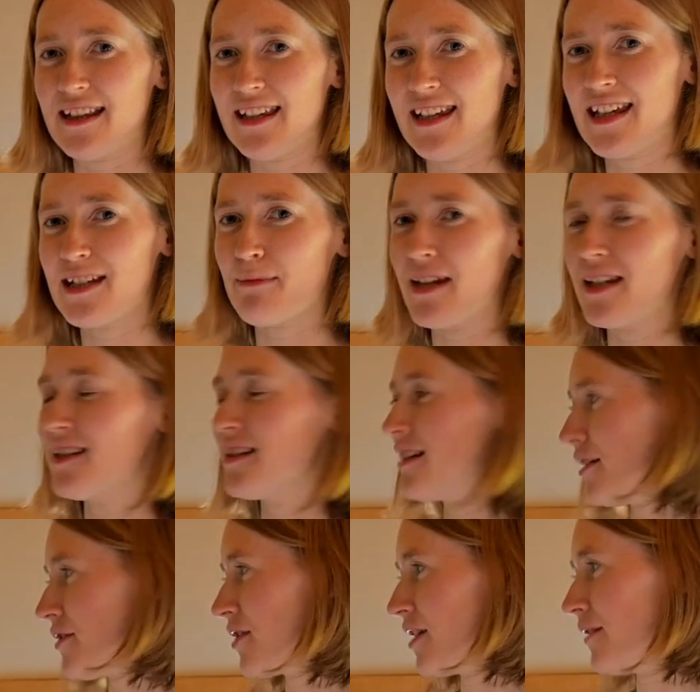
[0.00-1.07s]
think it's made
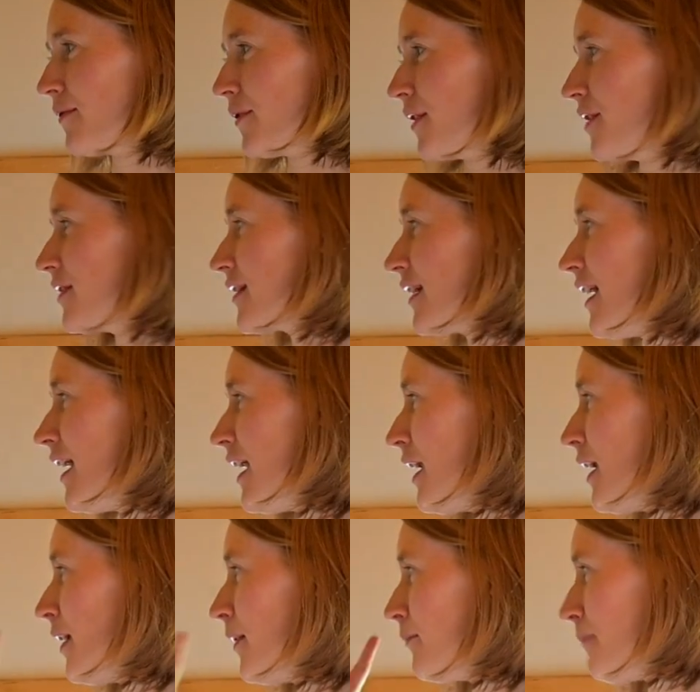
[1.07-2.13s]
such a difference
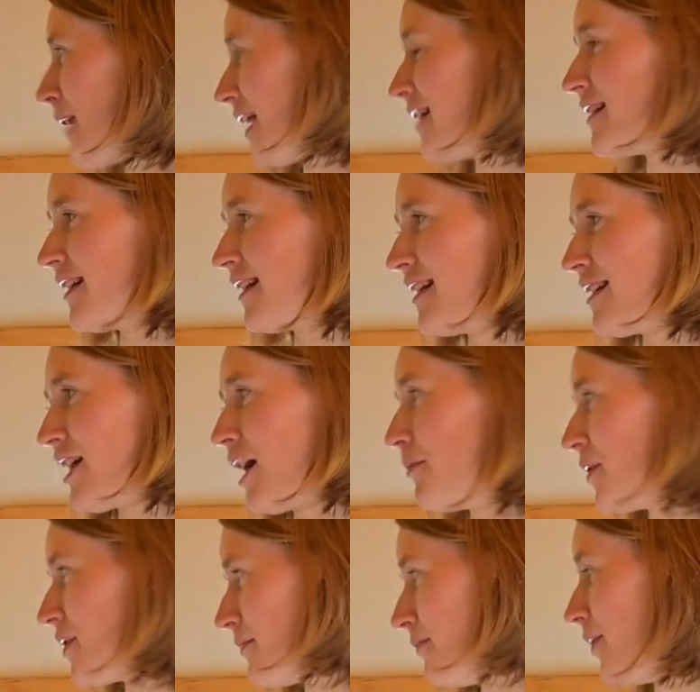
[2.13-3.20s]
painting these
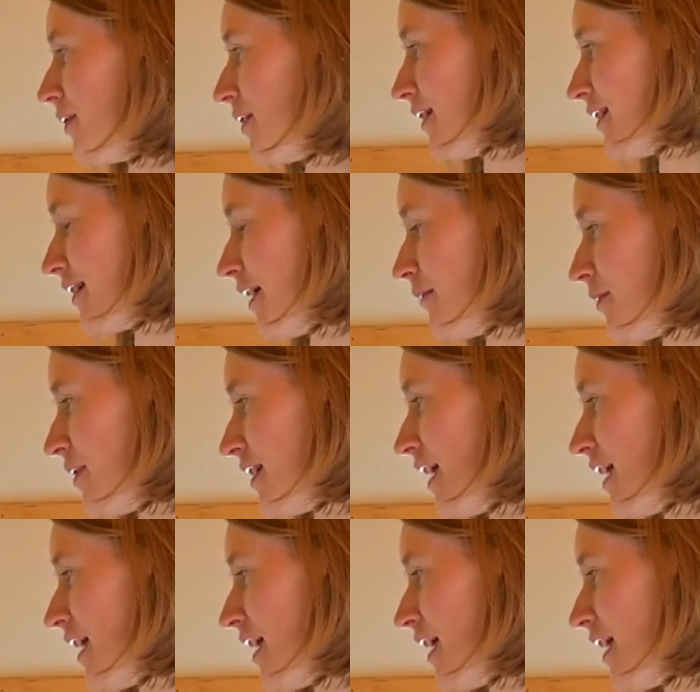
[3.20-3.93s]
cupboards and putting these cupboards